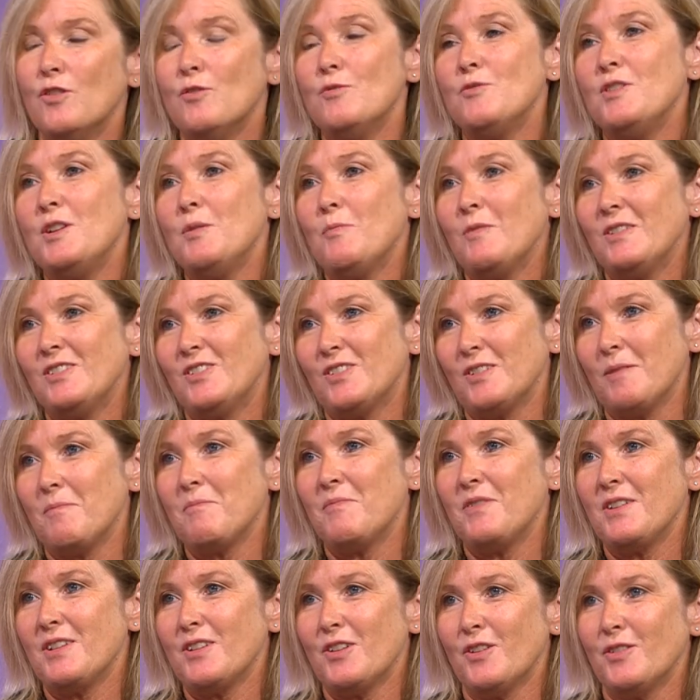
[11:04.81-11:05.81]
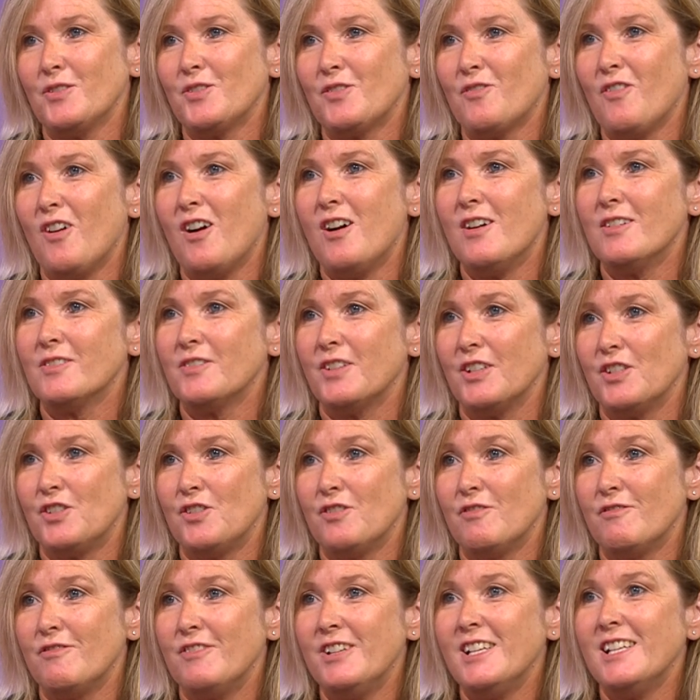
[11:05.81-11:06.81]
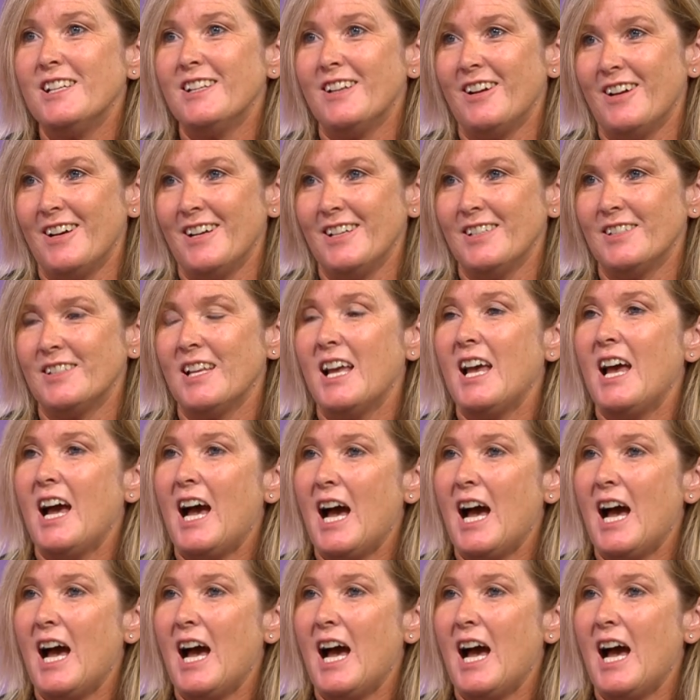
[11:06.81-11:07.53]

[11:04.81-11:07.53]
only when something goes wrong that you realise